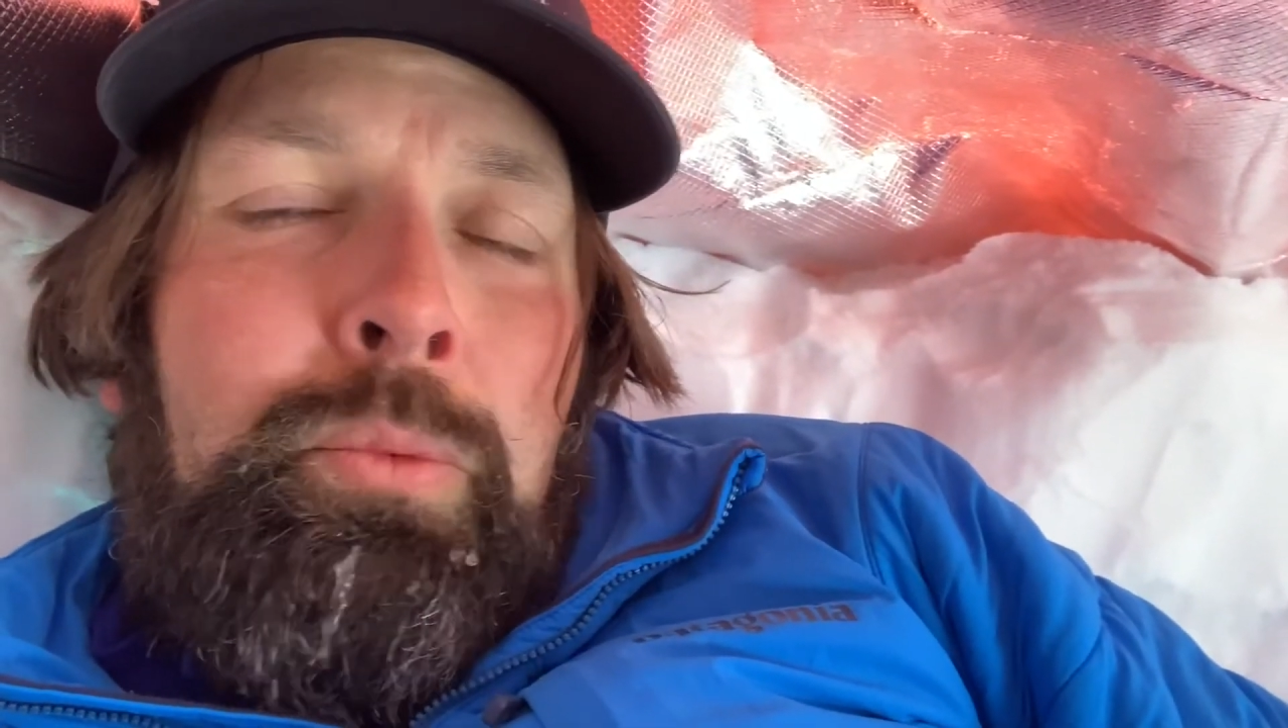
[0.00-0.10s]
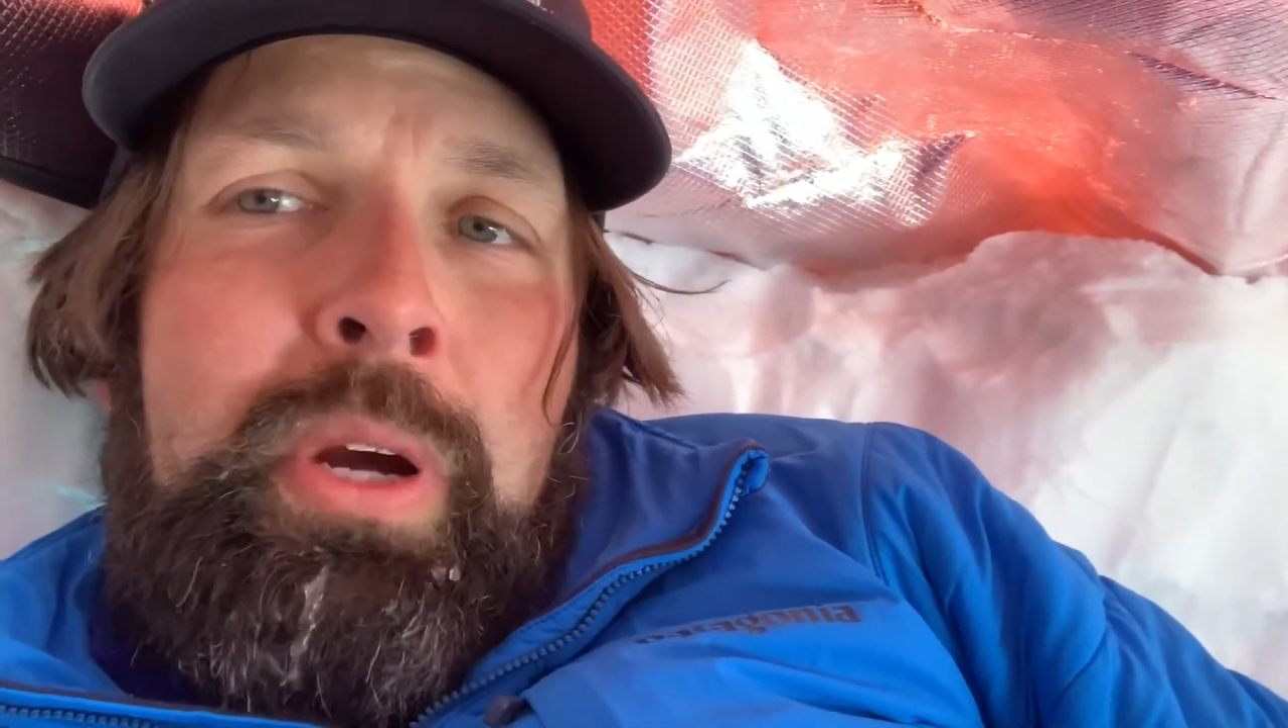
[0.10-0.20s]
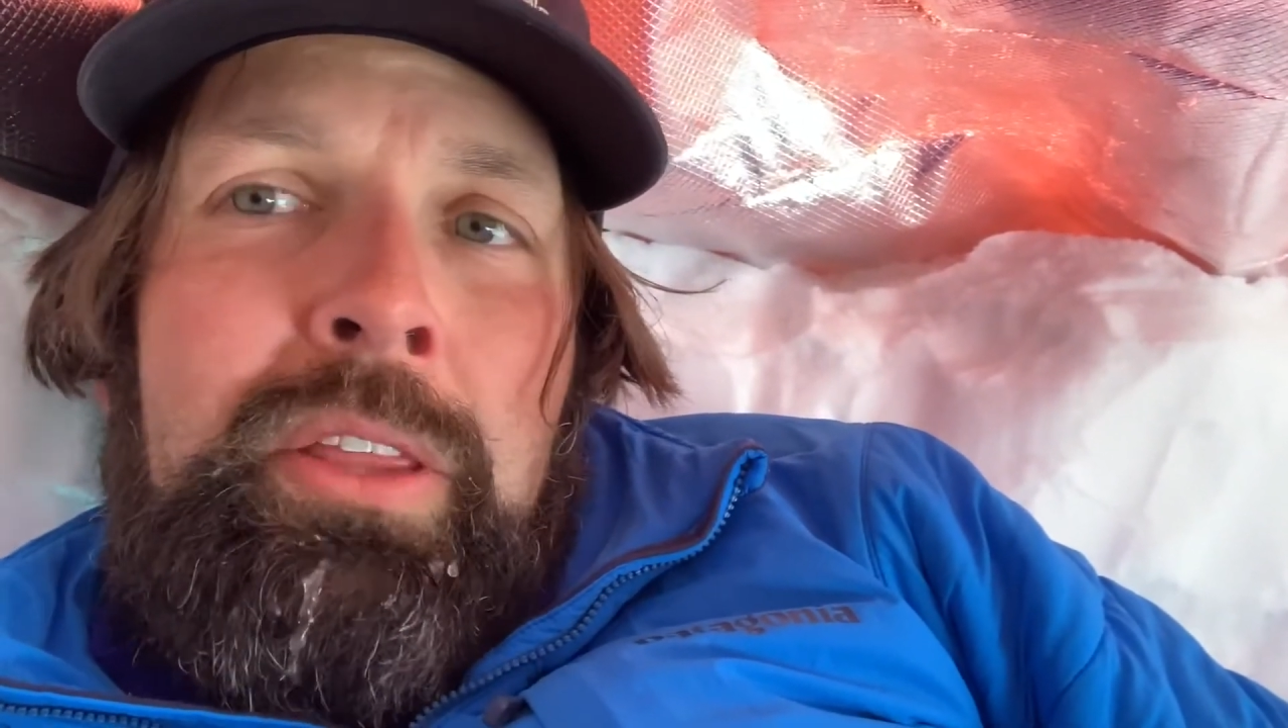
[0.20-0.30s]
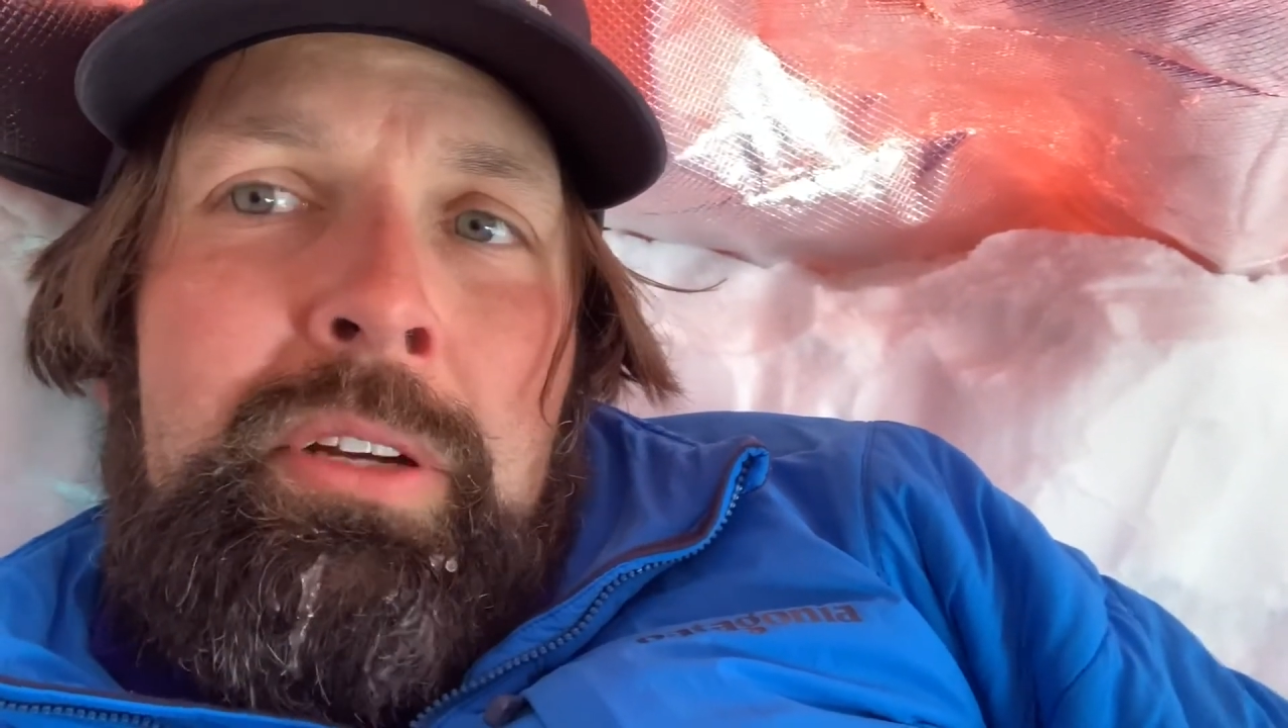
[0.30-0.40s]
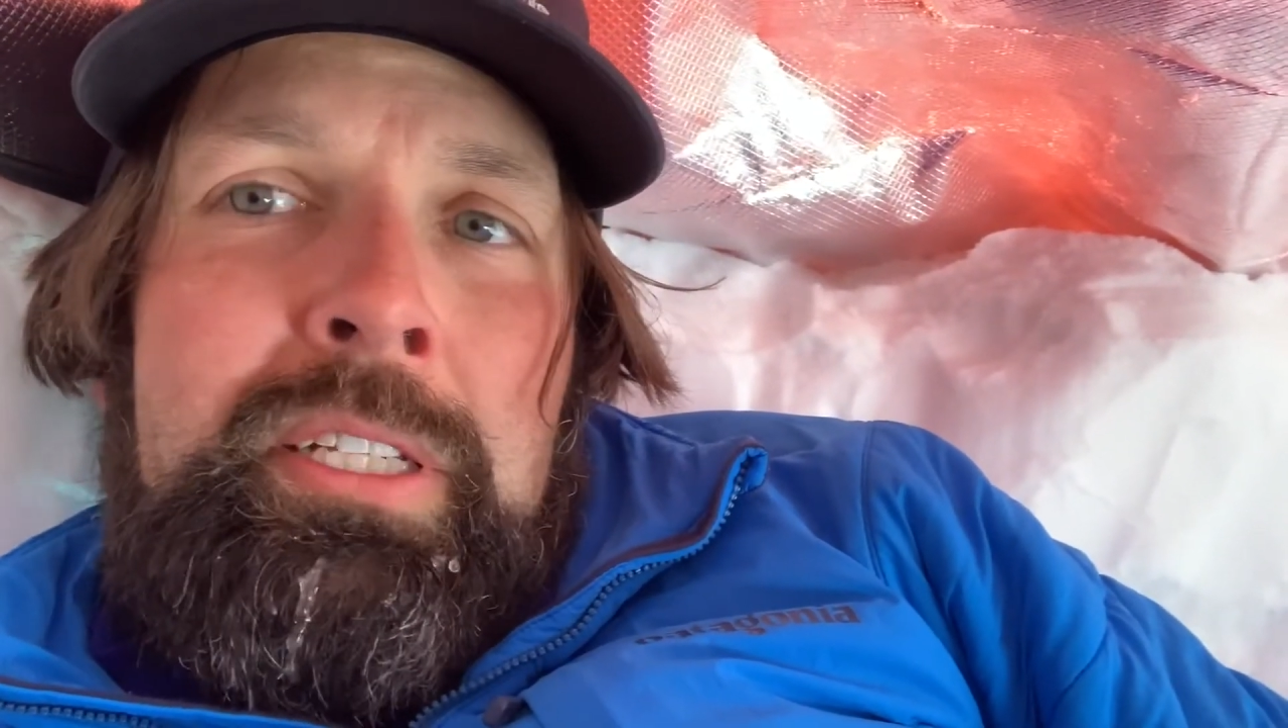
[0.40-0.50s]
weather a